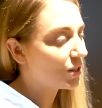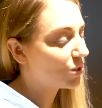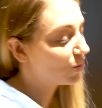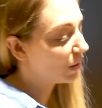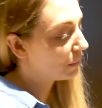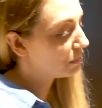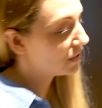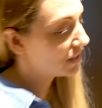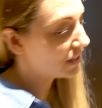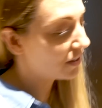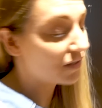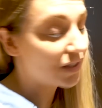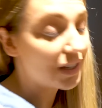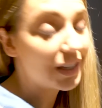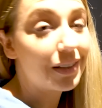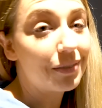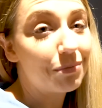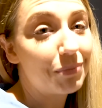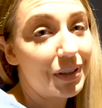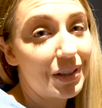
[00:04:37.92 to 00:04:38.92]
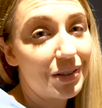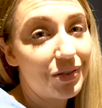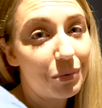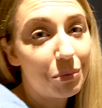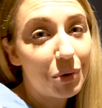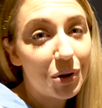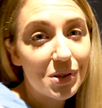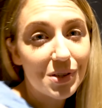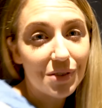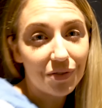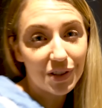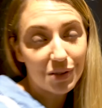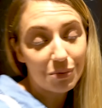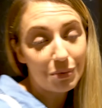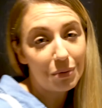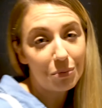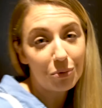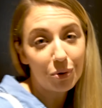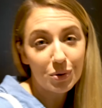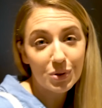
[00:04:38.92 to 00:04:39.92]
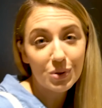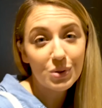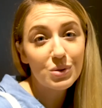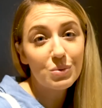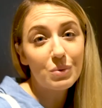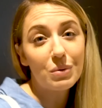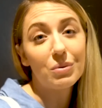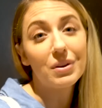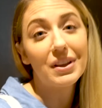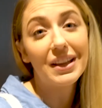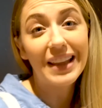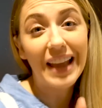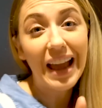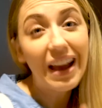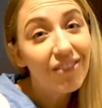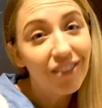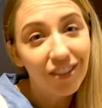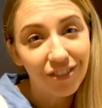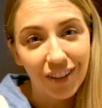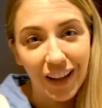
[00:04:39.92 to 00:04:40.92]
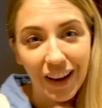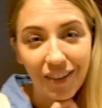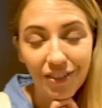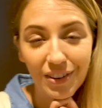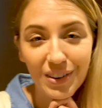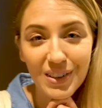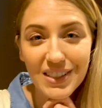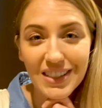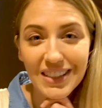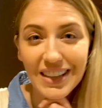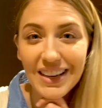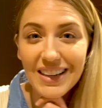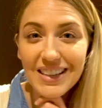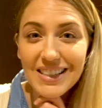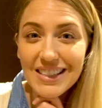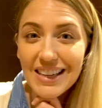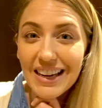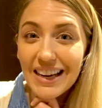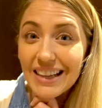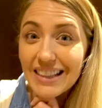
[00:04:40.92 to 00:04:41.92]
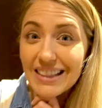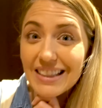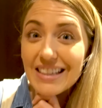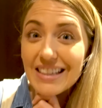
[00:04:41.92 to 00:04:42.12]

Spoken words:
strap yourselves in, because for most of us mere mortals, we will never fly first class, and